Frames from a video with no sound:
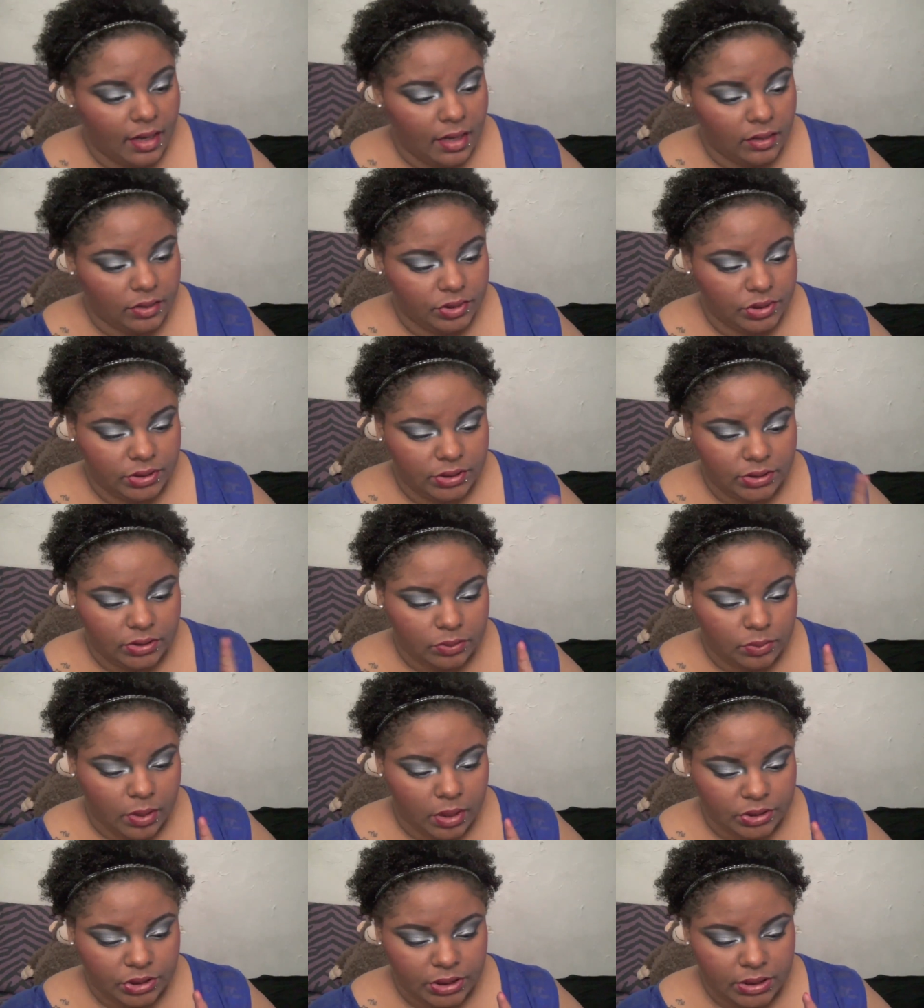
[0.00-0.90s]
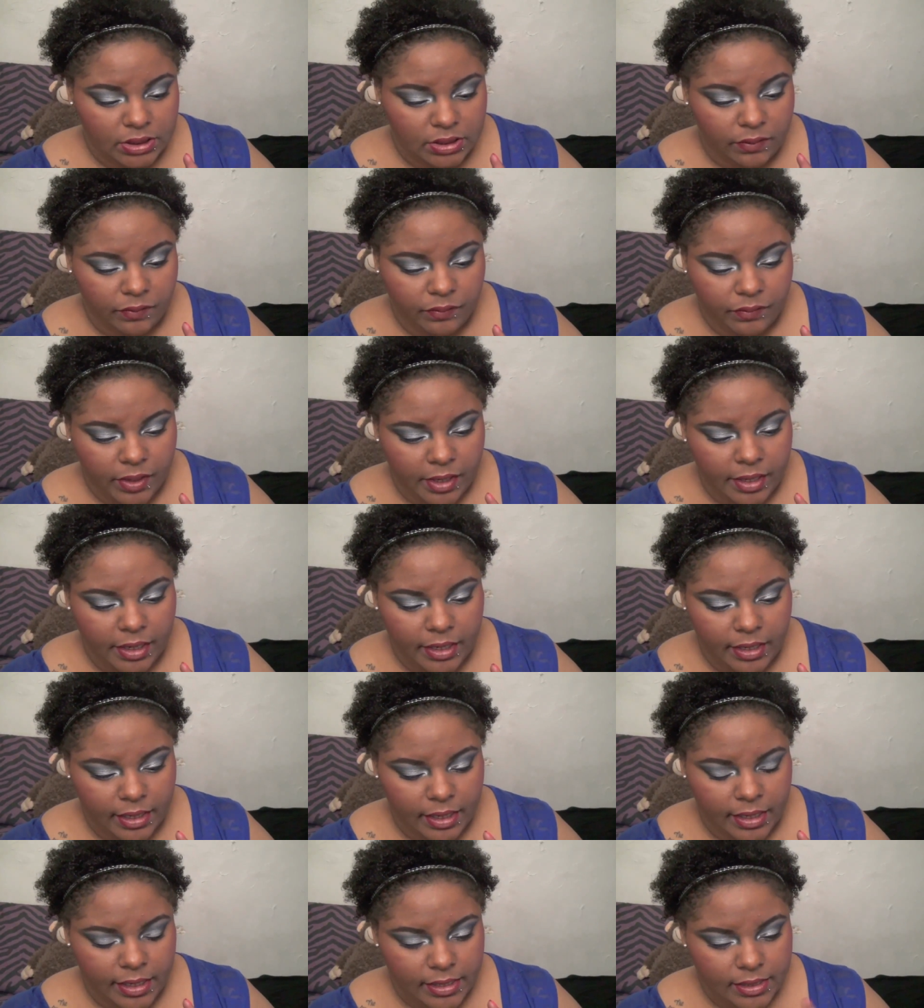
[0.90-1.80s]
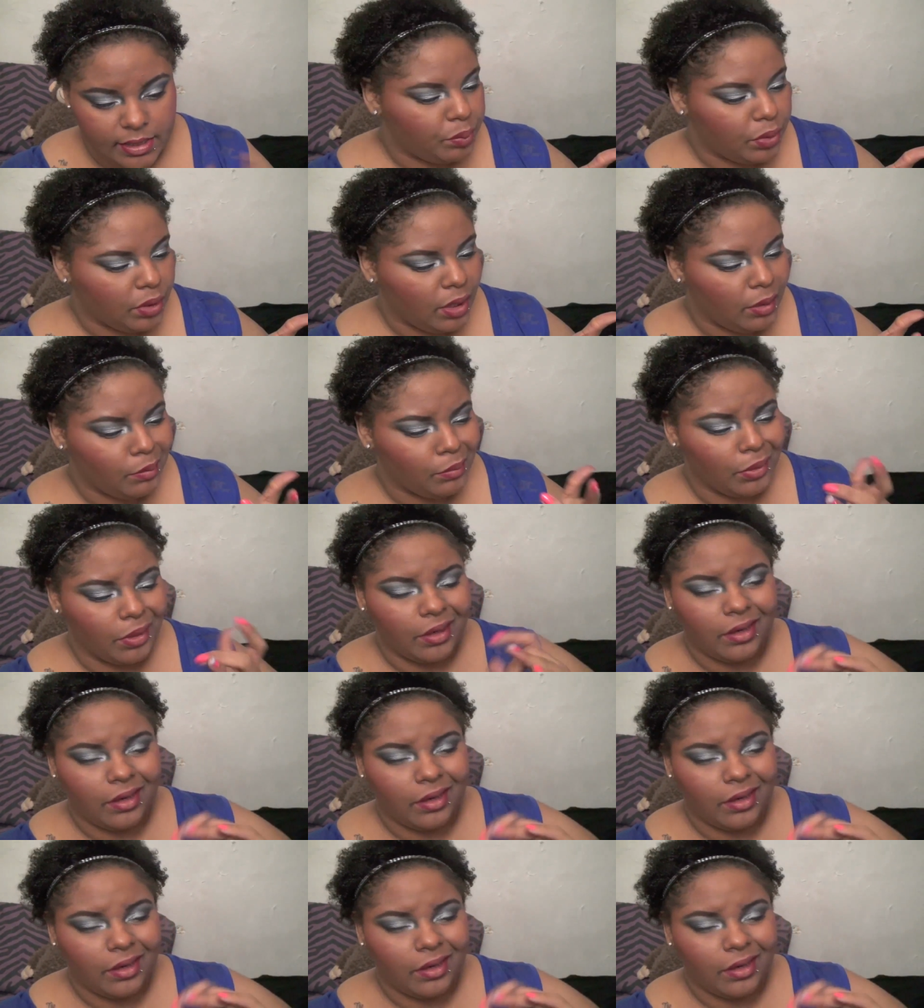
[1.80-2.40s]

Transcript: I'll just swatch it it's a very nice plum